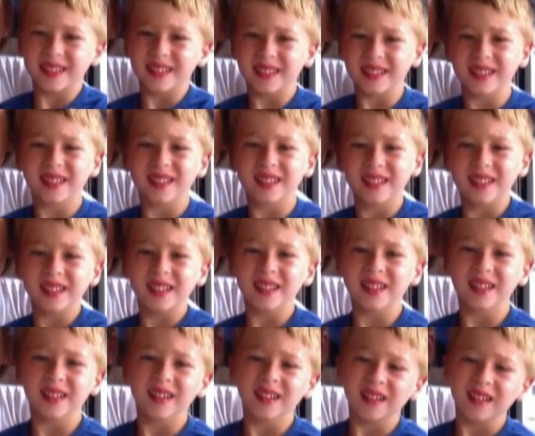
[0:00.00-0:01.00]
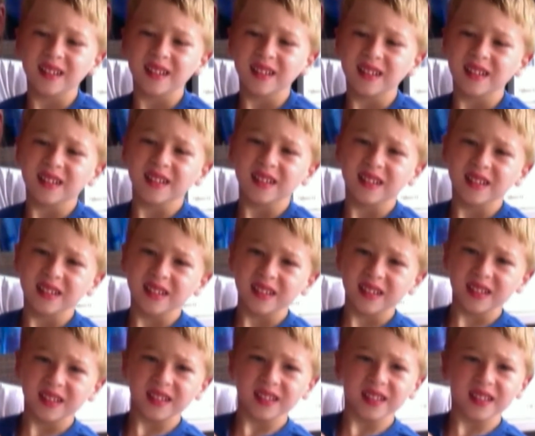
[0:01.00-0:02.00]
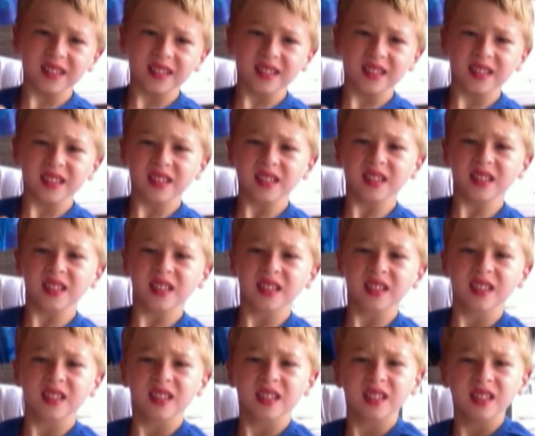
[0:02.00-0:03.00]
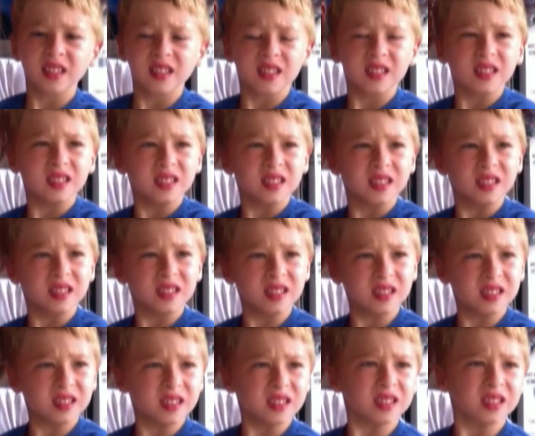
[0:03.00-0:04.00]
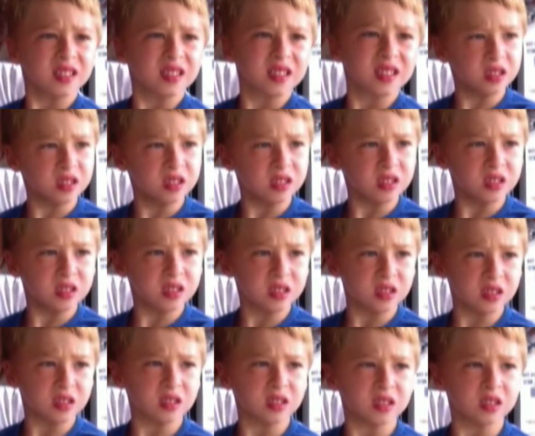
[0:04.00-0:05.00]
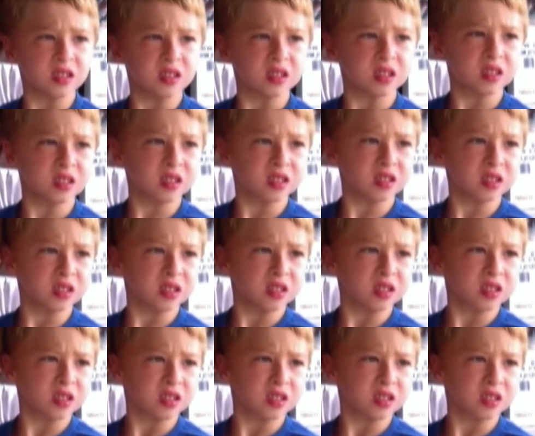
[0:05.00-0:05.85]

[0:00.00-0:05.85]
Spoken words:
The person shown says nothing.